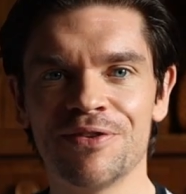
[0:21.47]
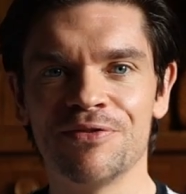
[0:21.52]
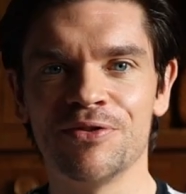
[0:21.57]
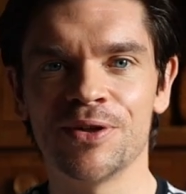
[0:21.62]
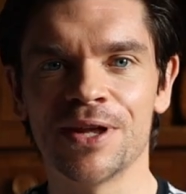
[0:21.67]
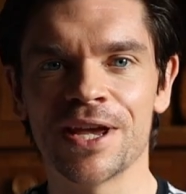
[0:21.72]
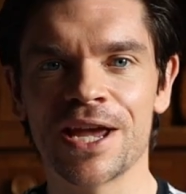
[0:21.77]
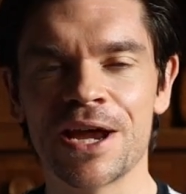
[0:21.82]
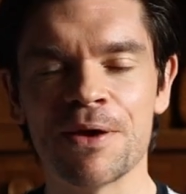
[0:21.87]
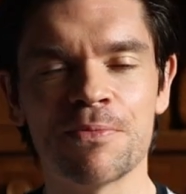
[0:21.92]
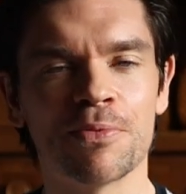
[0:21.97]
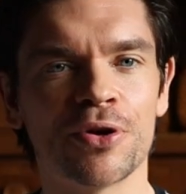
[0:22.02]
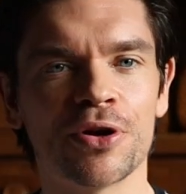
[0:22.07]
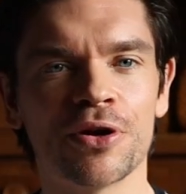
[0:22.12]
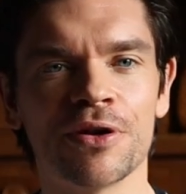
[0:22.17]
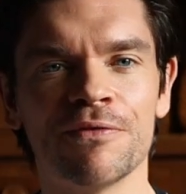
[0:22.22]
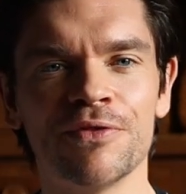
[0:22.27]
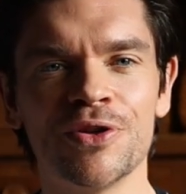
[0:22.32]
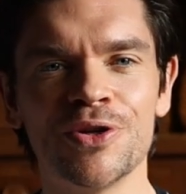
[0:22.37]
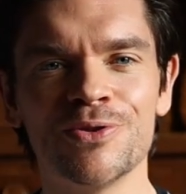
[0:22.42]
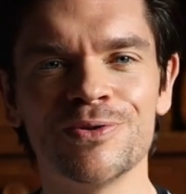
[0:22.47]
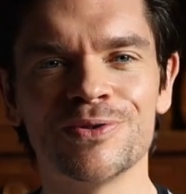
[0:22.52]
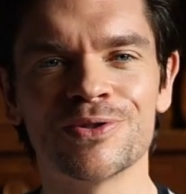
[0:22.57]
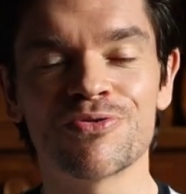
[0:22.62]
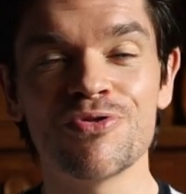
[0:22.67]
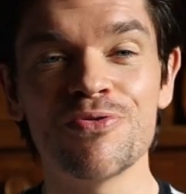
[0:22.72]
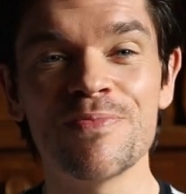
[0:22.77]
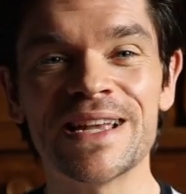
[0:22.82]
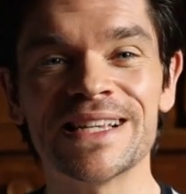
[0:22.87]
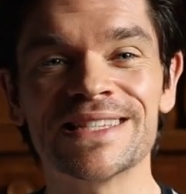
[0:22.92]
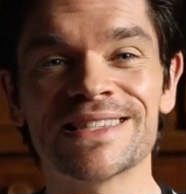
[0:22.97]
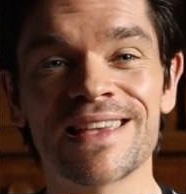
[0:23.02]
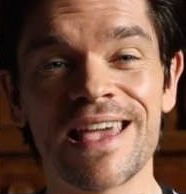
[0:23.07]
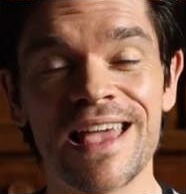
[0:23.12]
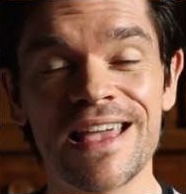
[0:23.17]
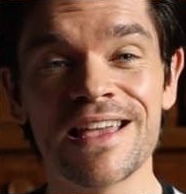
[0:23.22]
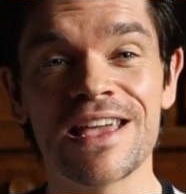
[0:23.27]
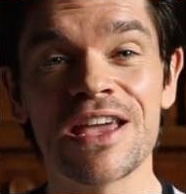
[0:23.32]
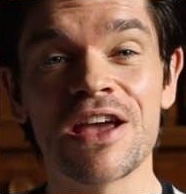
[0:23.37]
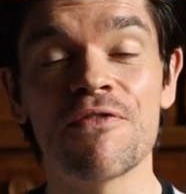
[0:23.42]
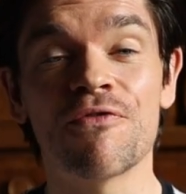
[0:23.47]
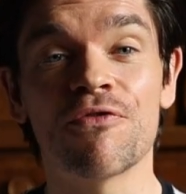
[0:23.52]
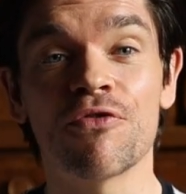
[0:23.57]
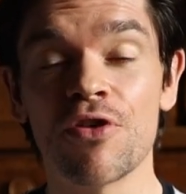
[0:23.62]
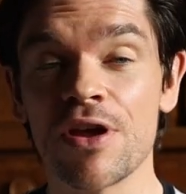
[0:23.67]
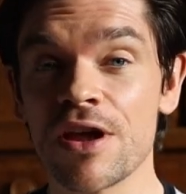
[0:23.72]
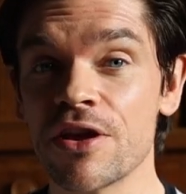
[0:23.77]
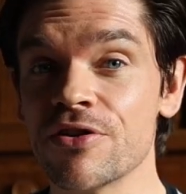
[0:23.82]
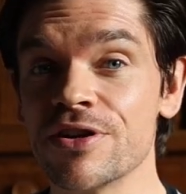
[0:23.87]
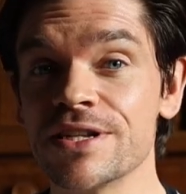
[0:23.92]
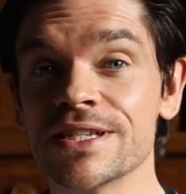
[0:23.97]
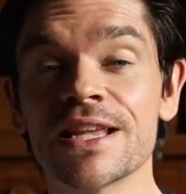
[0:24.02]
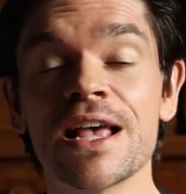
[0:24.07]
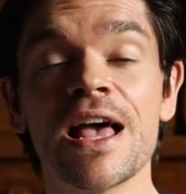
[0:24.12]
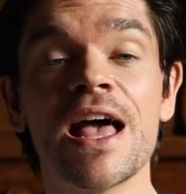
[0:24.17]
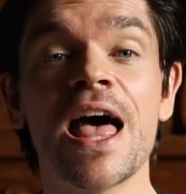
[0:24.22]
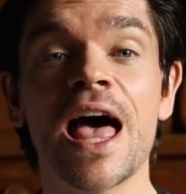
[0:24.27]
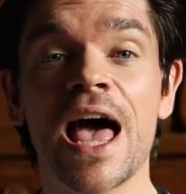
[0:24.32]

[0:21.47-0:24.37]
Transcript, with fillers: If you like hair product reviews, grooming, skincare, fragrance,